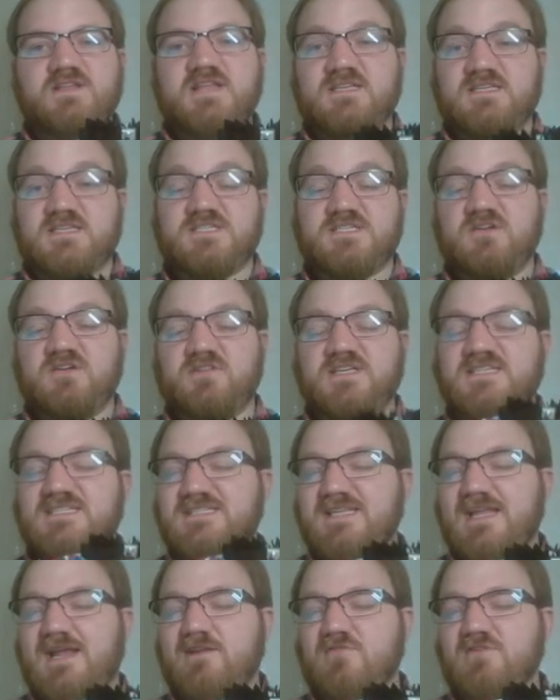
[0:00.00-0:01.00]
to necessarily
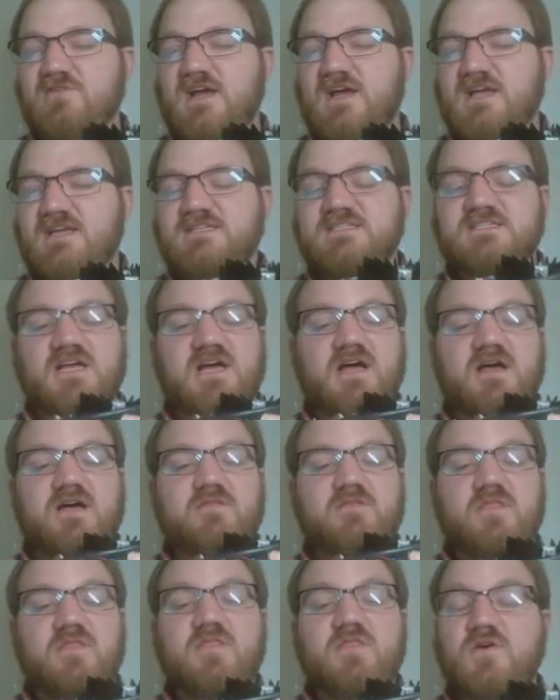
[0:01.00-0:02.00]
standardize
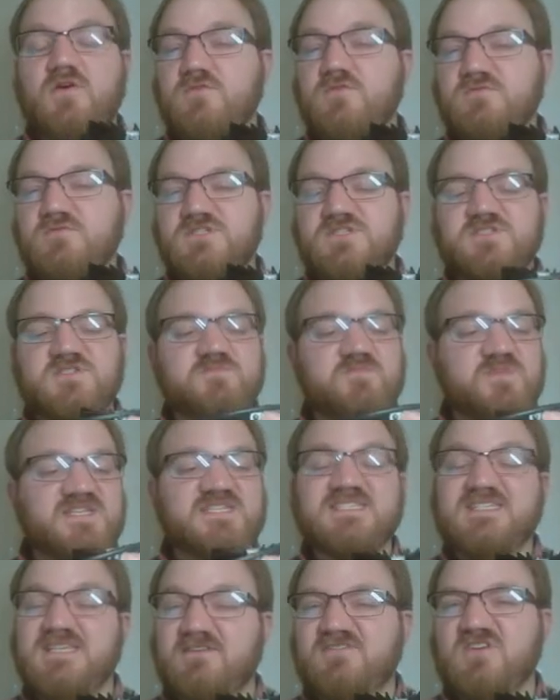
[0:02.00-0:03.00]
on those
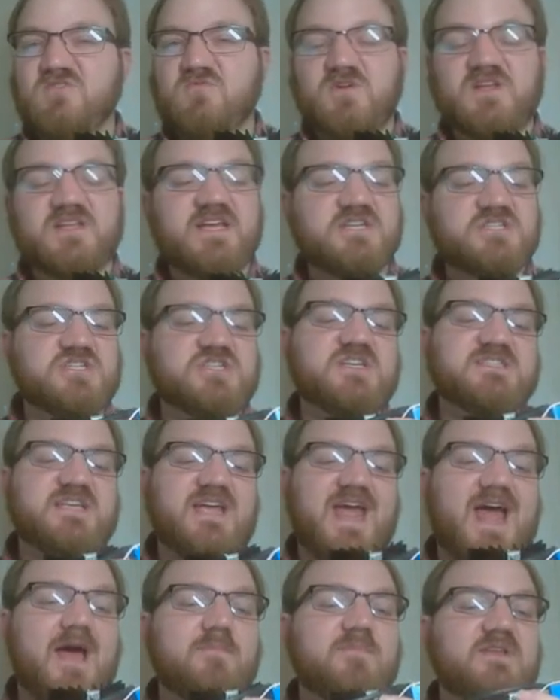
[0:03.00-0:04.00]
specific relays just because
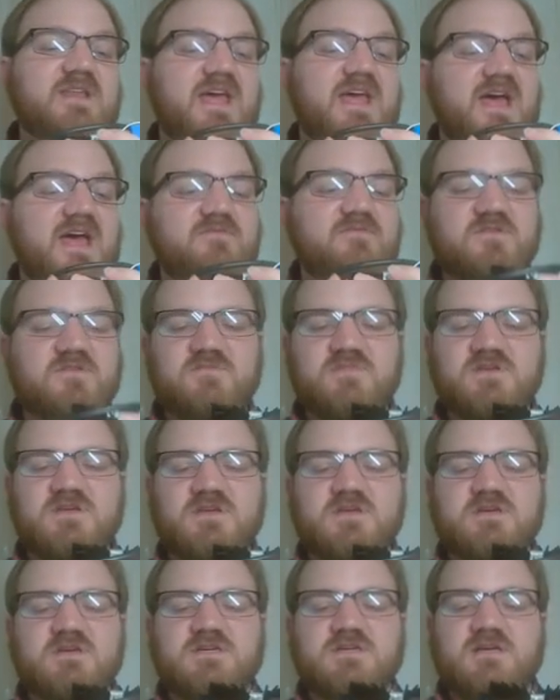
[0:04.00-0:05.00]
I happen to have them.
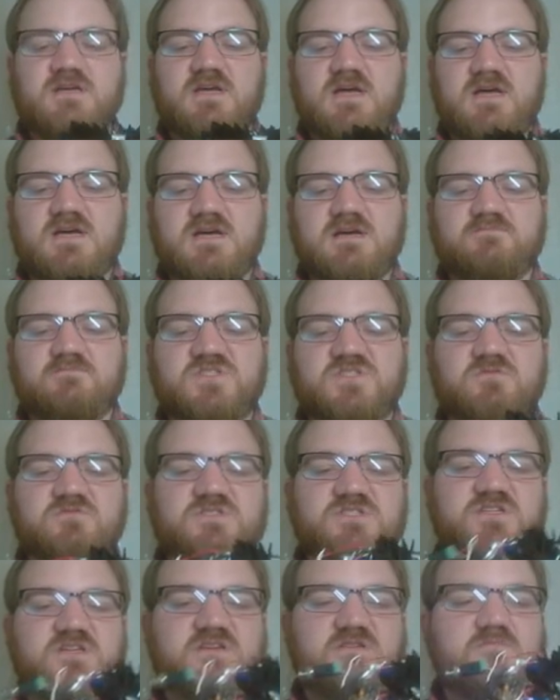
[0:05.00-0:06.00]
So
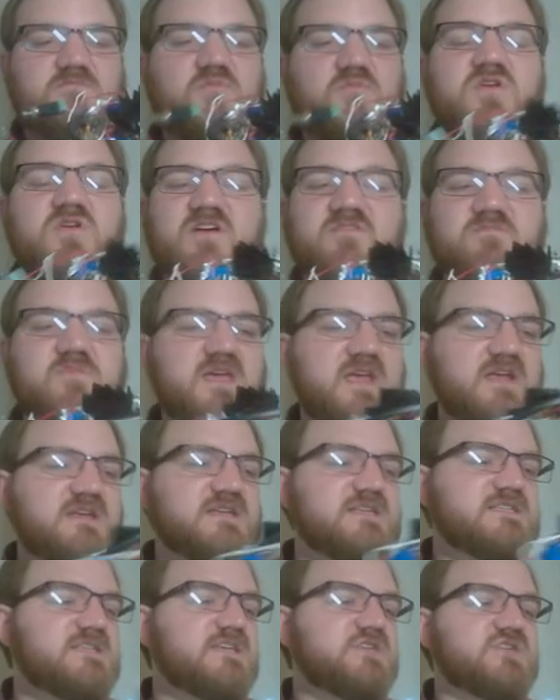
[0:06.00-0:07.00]
to put off making
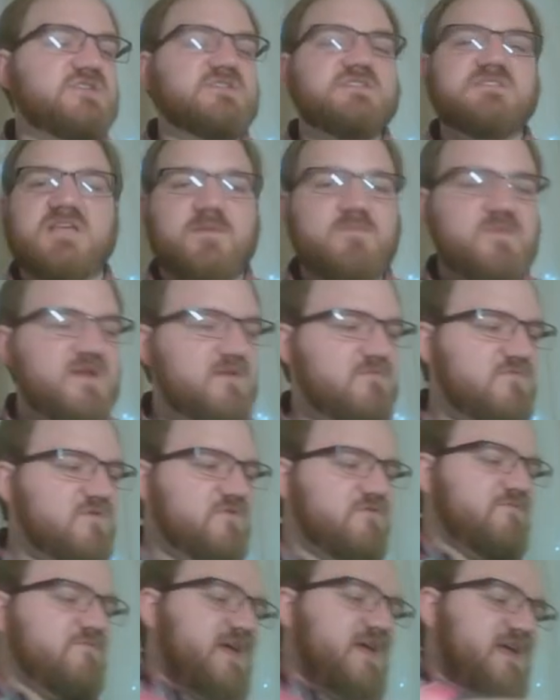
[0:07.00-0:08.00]
decisions, I'm going to move